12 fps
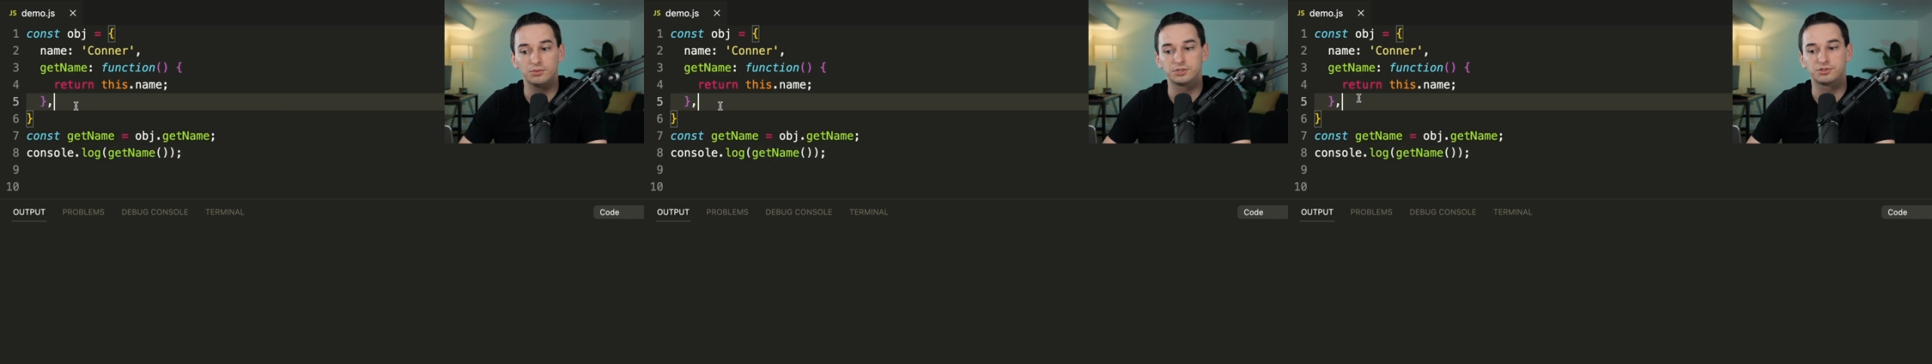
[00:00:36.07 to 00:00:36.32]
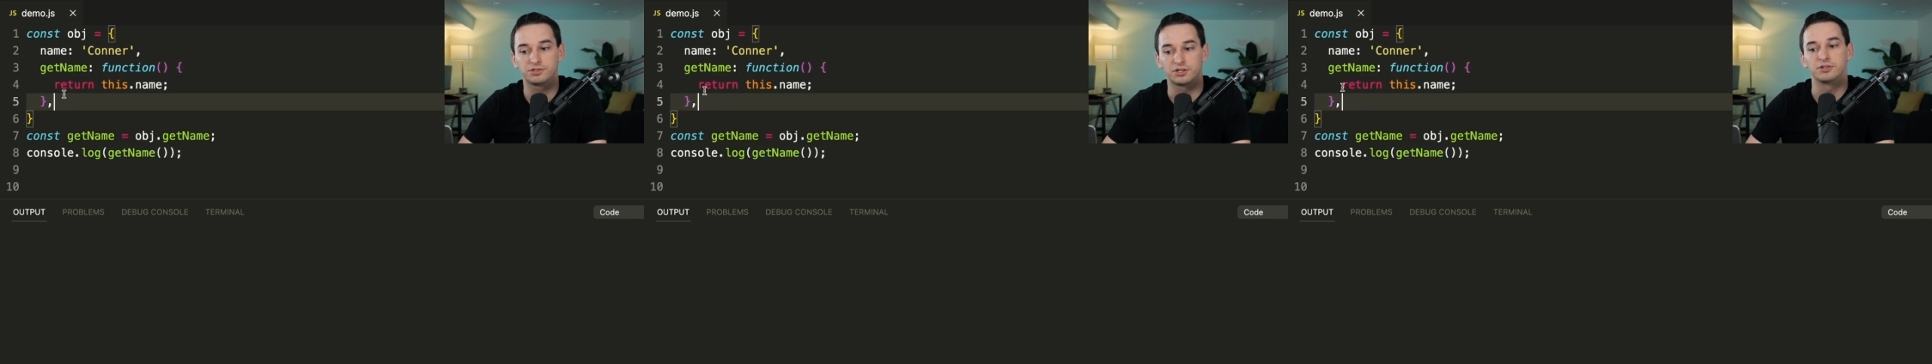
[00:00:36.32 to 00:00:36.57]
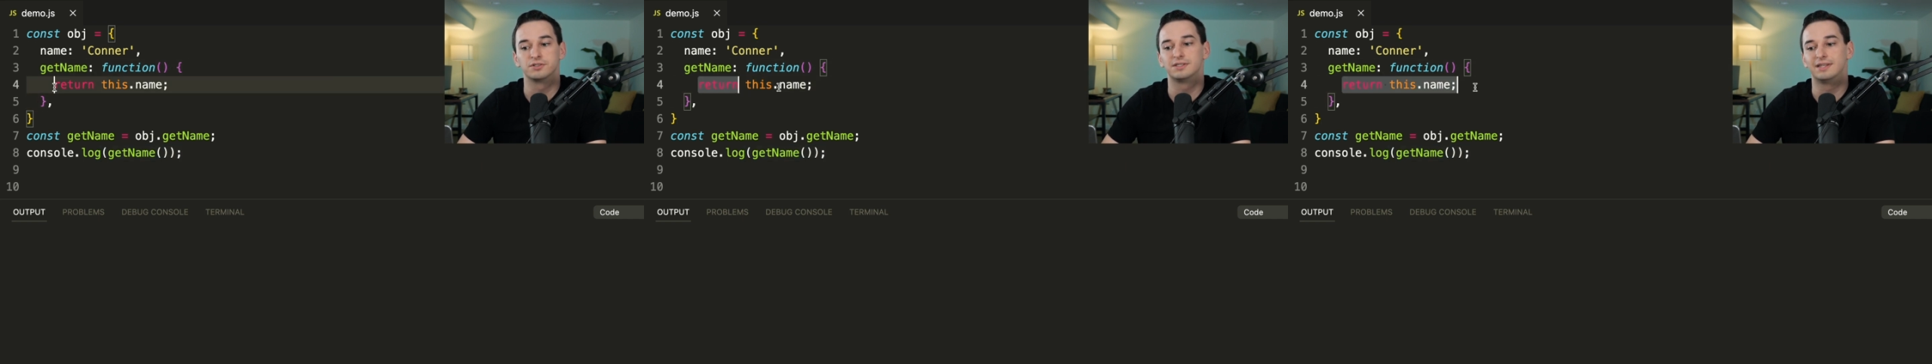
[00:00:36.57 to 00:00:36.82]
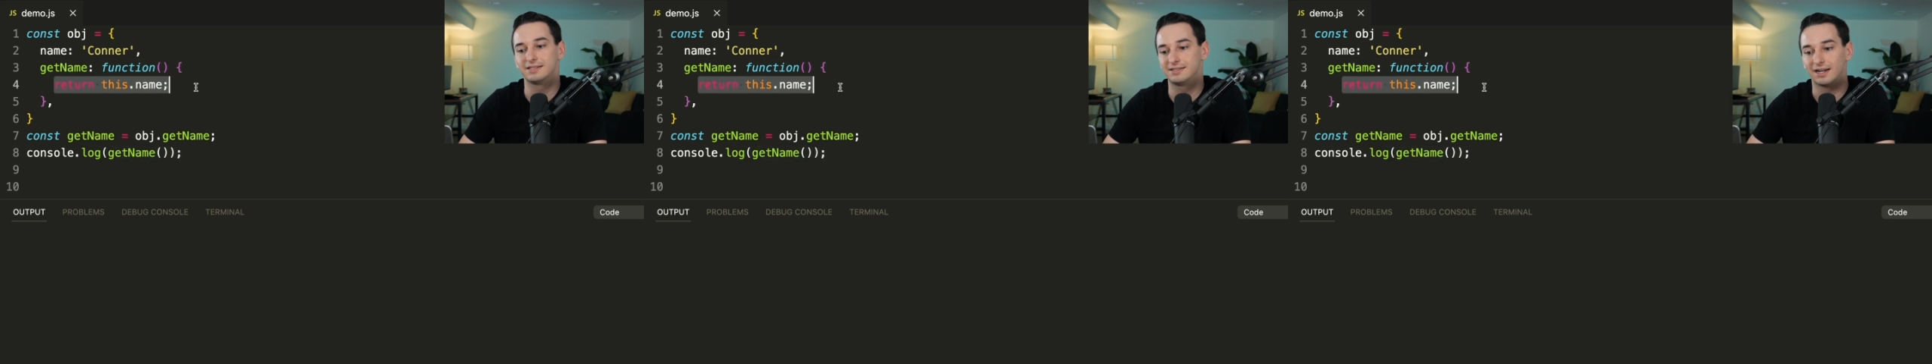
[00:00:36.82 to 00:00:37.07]
which returns
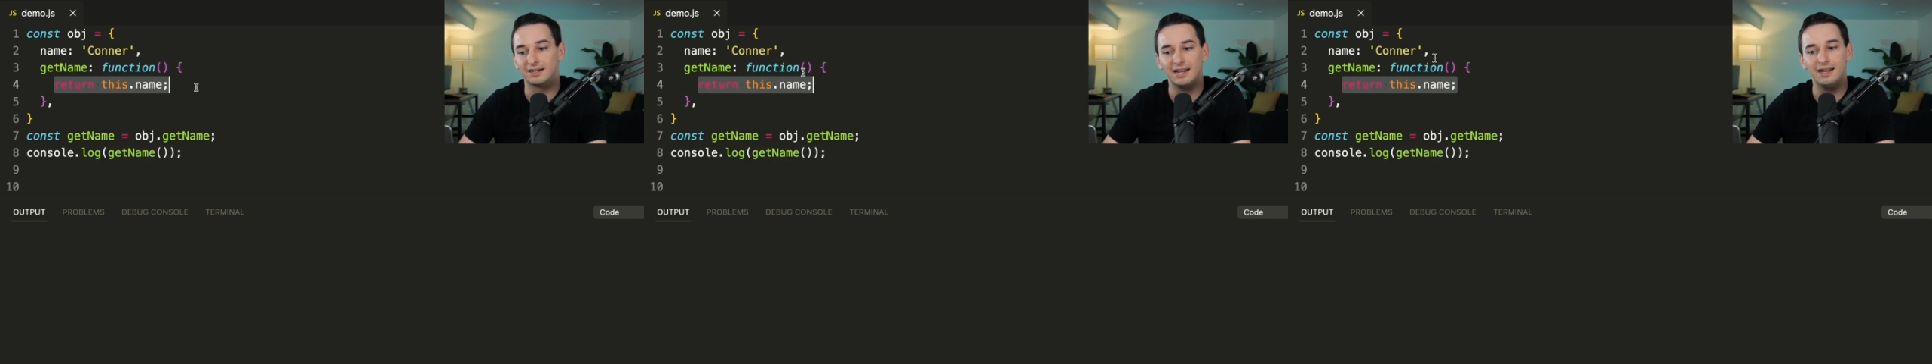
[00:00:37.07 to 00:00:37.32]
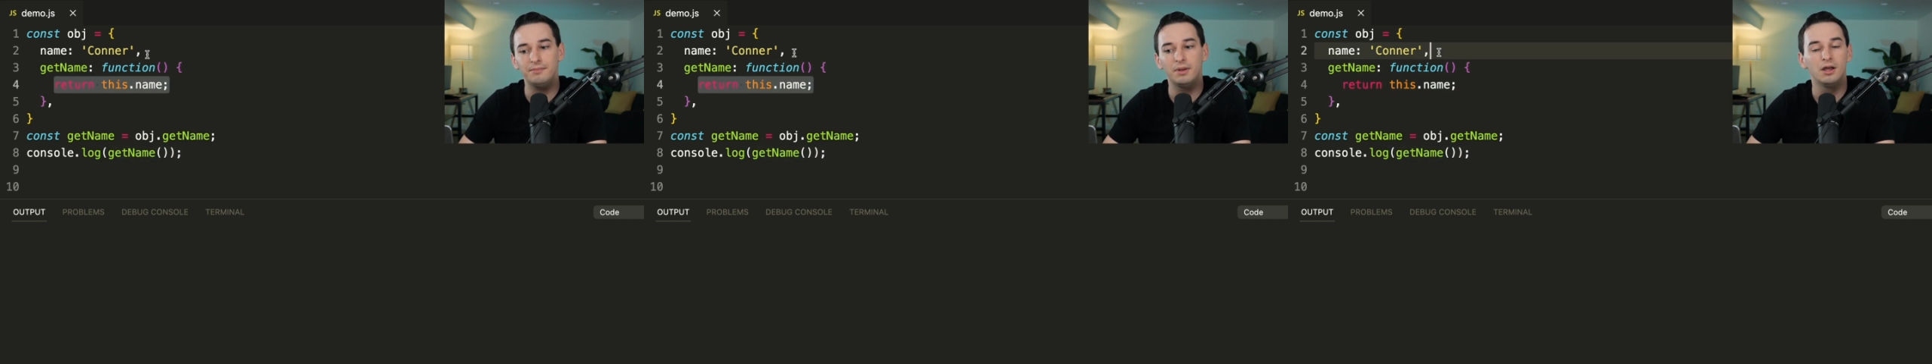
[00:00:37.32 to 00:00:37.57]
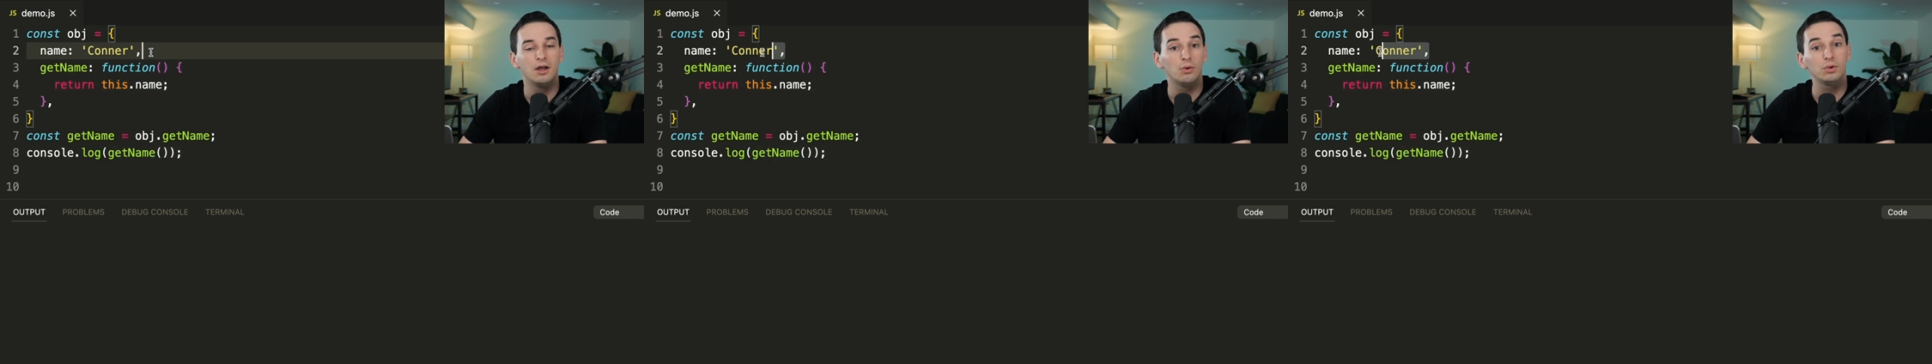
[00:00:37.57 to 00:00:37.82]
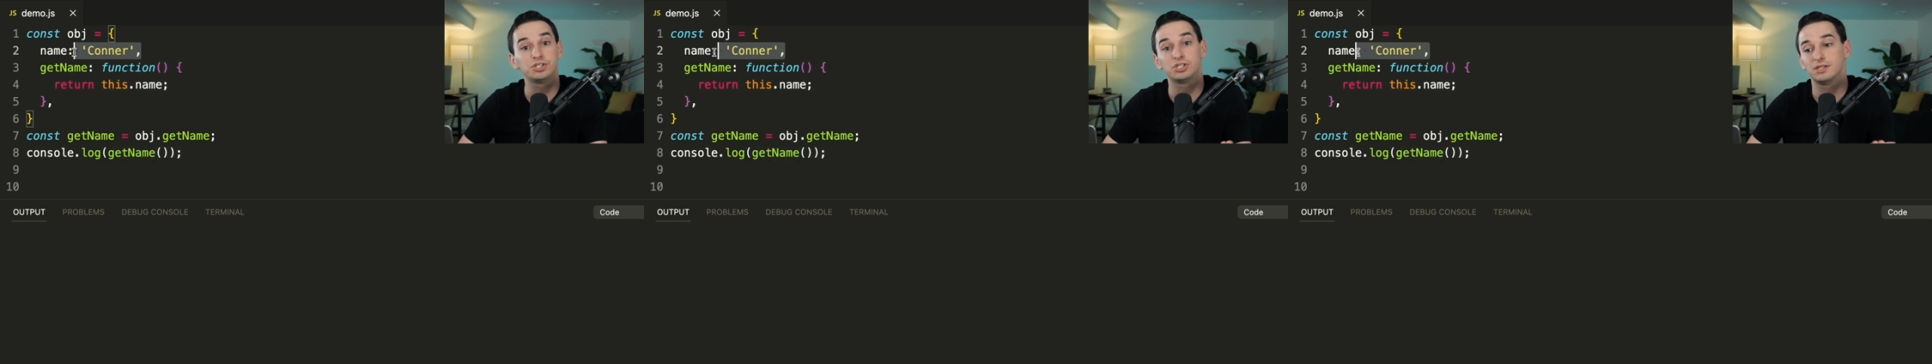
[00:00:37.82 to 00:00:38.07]
this.name,
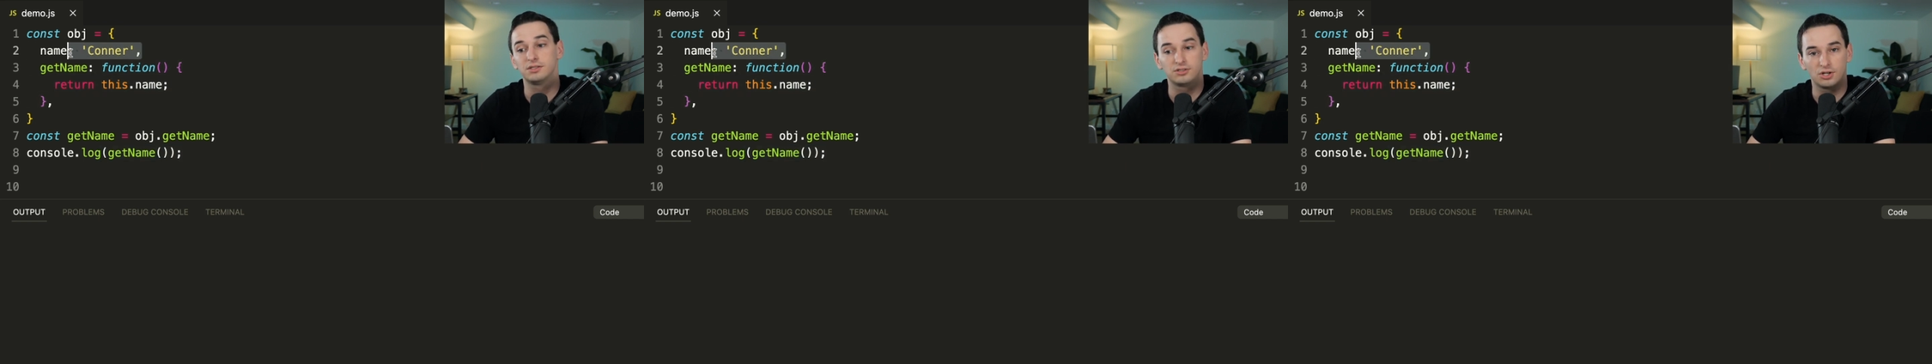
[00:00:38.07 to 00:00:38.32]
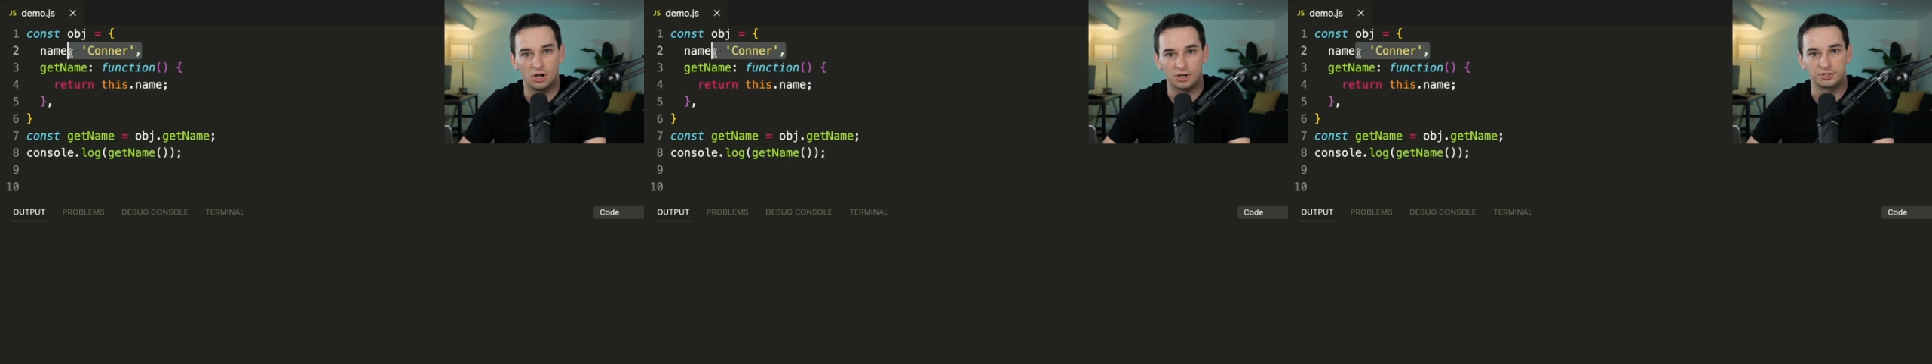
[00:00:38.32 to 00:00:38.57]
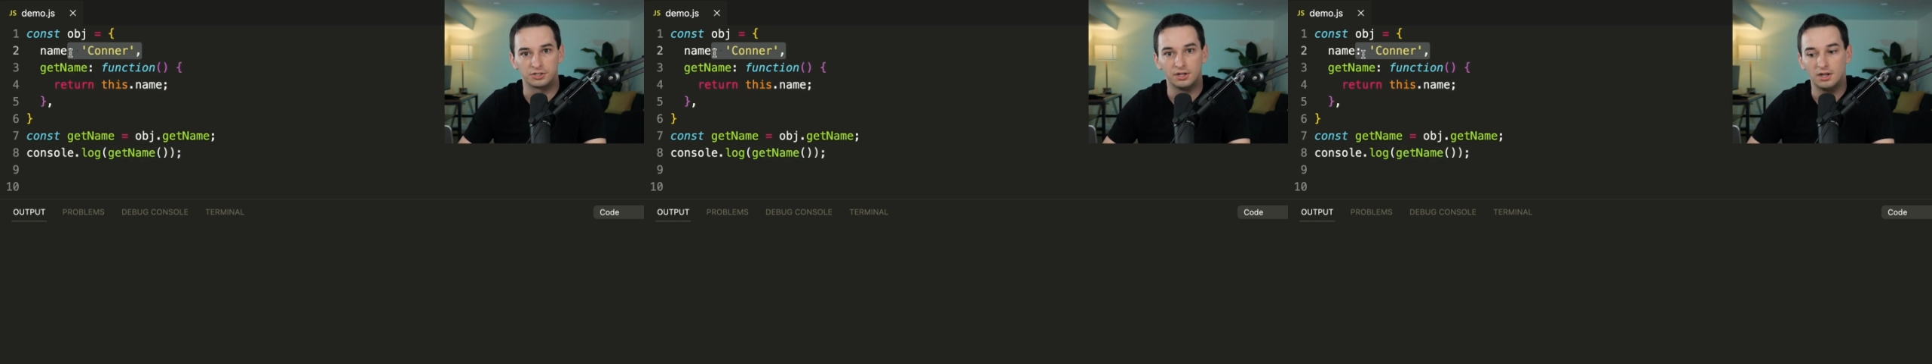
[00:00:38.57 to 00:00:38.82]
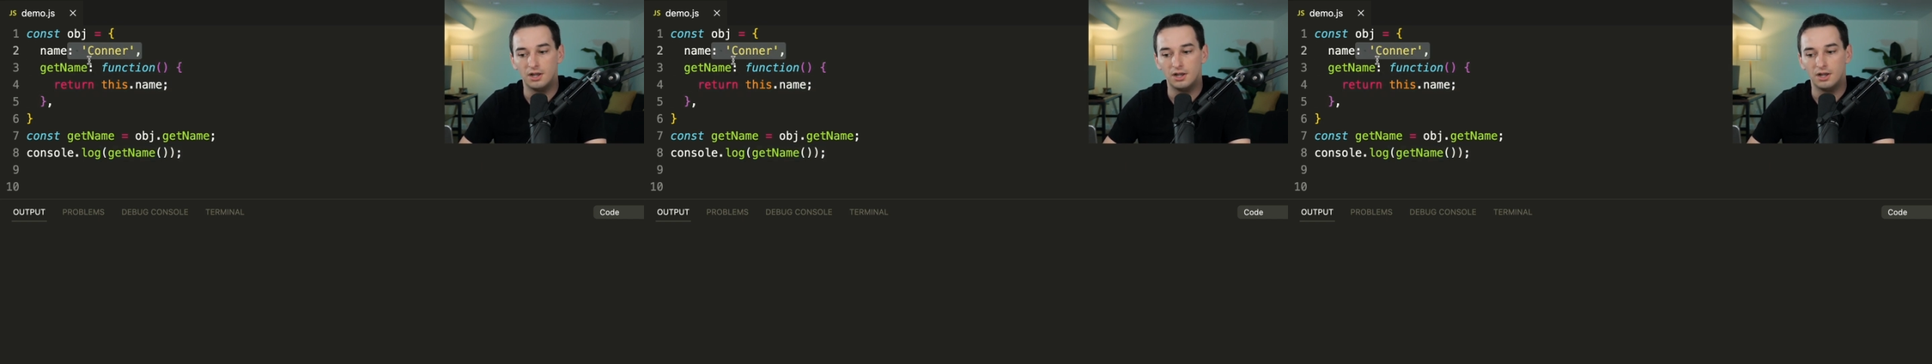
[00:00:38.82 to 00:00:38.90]
which is Conner.